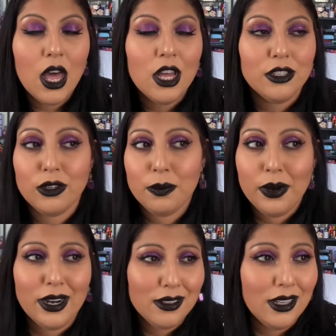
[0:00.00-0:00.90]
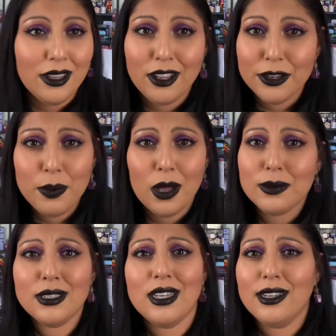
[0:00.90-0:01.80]
So apparently Colourpop
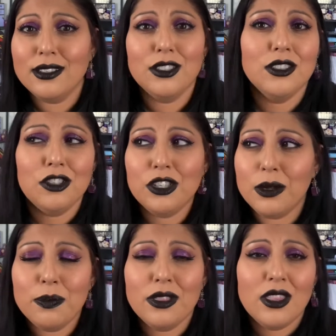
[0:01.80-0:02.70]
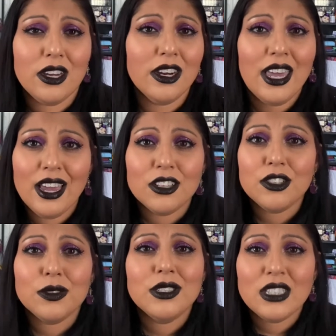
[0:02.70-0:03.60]
decided to ship their
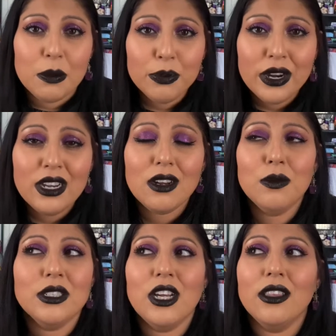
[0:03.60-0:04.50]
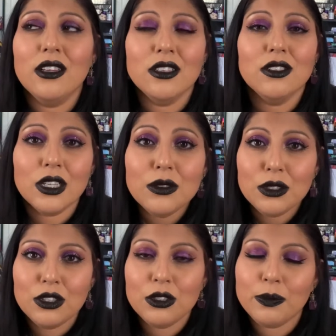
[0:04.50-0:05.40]
candles separate, which I think is so
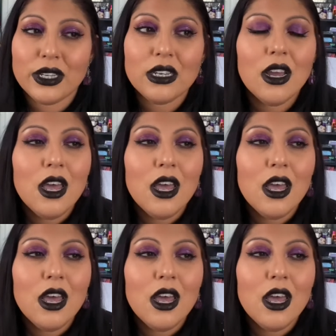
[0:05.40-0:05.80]
stupid,